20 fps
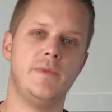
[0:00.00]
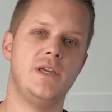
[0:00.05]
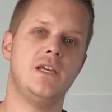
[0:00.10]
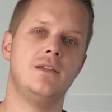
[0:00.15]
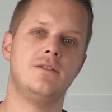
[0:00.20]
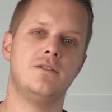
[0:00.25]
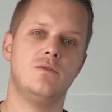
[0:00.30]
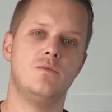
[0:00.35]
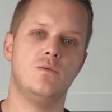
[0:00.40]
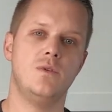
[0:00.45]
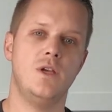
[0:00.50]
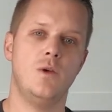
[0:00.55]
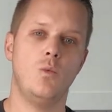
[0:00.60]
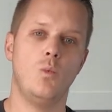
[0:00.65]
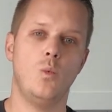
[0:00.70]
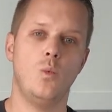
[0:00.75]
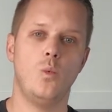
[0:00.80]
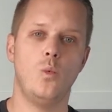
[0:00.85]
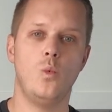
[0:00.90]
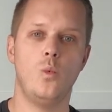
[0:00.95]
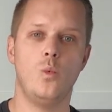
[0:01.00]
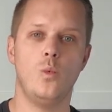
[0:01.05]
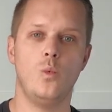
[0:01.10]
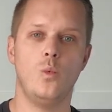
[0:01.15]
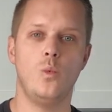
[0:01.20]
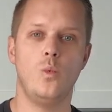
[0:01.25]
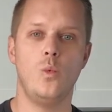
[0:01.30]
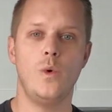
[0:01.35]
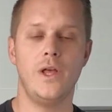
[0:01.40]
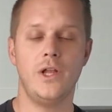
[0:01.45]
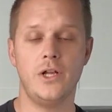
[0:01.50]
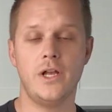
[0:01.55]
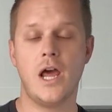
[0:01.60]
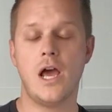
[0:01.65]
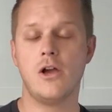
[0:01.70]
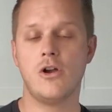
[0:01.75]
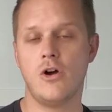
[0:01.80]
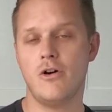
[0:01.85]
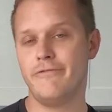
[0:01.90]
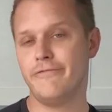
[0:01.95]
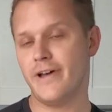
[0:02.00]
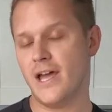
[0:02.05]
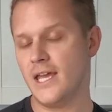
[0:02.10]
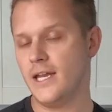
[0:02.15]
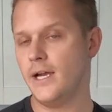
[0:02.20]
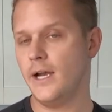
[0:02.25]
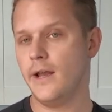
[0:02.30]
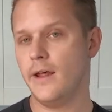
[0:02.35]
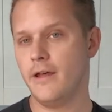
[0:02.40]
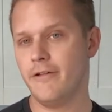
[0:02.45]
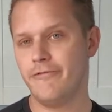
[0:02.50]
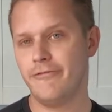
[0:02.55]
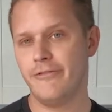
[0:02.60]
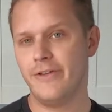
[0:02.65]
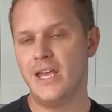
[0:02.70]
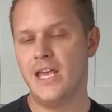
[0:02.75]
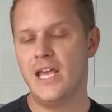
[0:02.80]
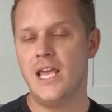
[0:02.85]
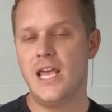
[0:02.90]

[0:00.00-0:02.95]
because it will not go fine enough